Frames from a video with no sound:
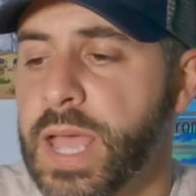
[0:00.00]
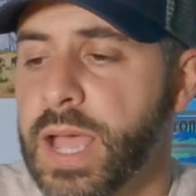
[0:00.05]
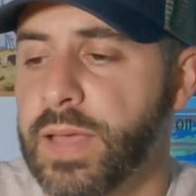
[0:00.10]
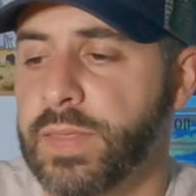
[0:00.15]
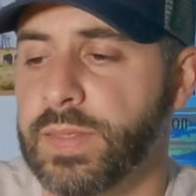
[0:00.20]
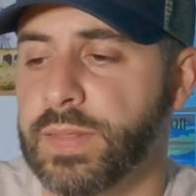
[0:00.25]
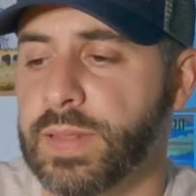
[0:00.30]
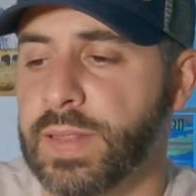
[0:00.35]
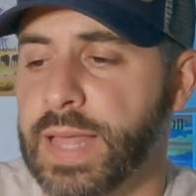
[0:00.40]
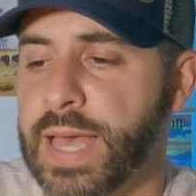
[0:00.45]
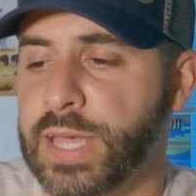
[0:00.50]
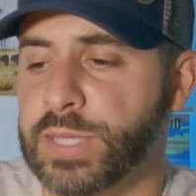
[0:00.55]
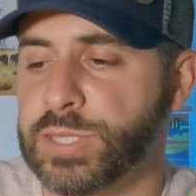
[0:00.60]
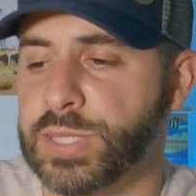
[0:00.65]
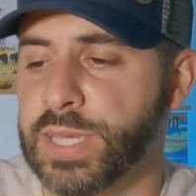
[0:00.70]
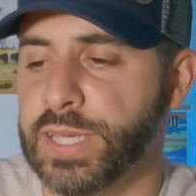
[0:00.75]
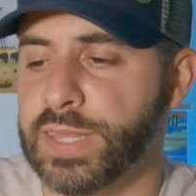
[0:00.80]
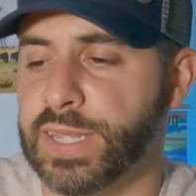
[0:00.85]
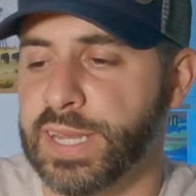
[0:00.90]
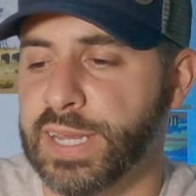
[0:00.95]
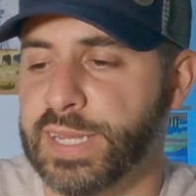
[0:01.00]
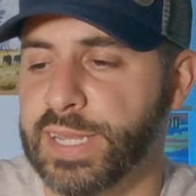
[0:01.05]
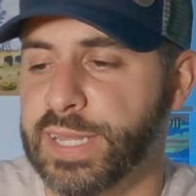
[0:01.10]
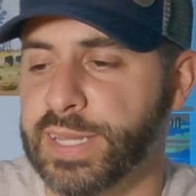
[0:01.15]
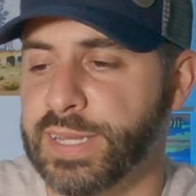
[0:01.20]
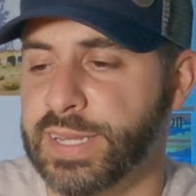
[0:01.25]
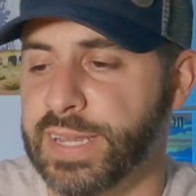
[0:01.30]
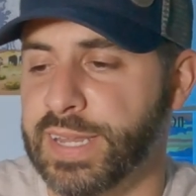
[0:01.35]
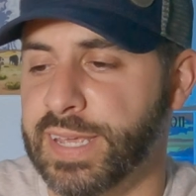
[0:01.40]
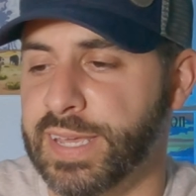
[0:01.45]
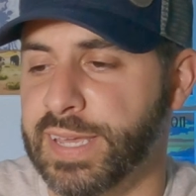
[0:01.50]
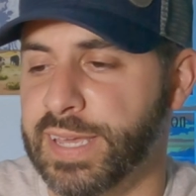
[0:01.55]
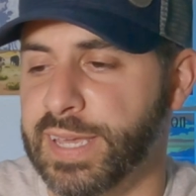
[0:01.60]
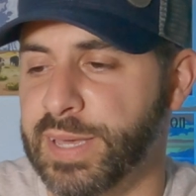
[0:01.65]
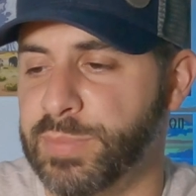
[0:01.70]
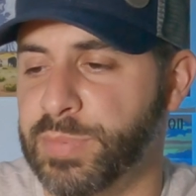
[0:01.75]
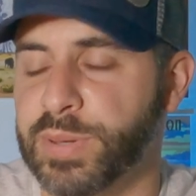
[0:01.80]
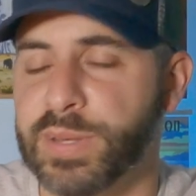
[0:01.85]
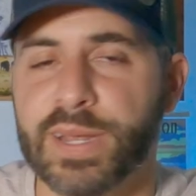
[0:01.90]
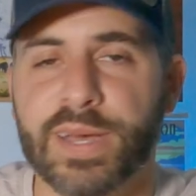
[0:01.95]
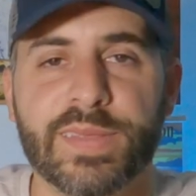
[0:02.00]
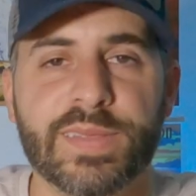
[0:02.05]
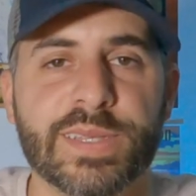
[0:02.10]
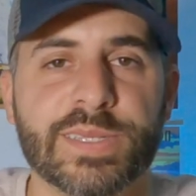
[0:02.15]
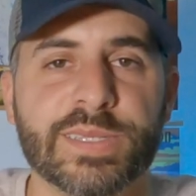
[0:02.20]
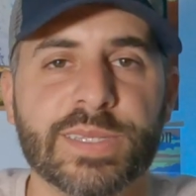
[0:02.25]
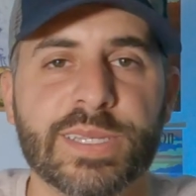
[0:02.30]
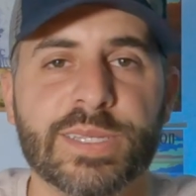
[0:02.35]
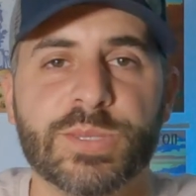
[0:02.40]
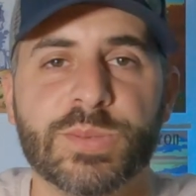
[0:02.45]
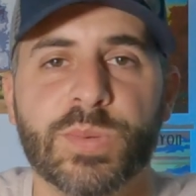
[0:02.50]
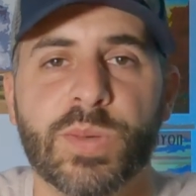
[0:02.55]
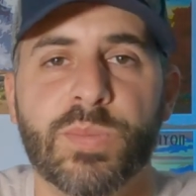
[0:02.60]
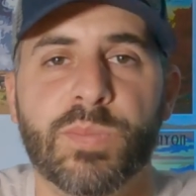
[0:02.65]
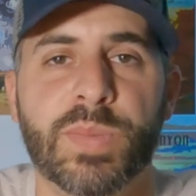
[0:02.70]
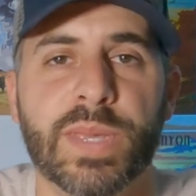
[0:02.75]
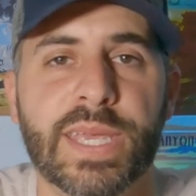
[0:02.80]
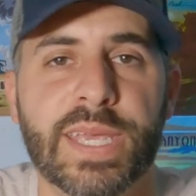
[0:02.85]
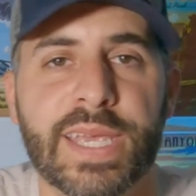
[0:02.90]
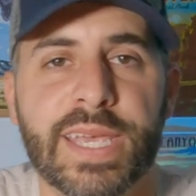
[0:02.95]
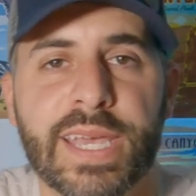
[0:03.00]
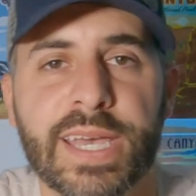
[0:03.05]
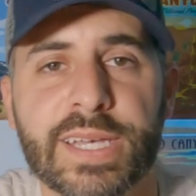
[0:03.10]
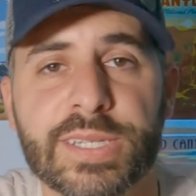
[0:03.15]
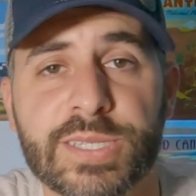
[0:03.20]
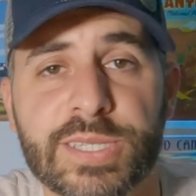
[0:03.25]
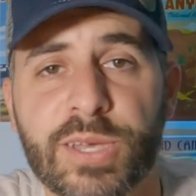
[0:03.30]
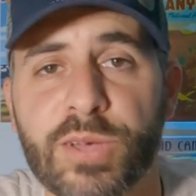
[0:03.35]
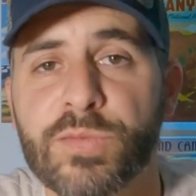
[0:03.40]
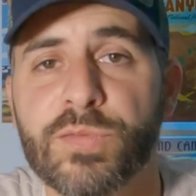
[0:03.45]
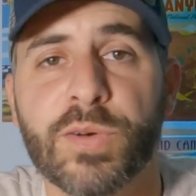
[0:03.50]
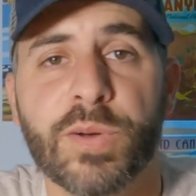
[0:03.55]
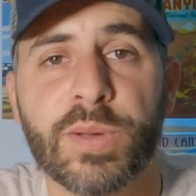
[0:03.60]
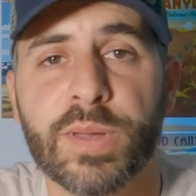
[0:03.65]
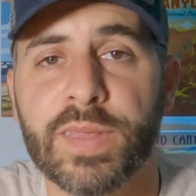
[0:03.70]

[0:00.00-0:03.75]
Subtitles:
And then the last thing that I didn't put on this list would be a cell phone.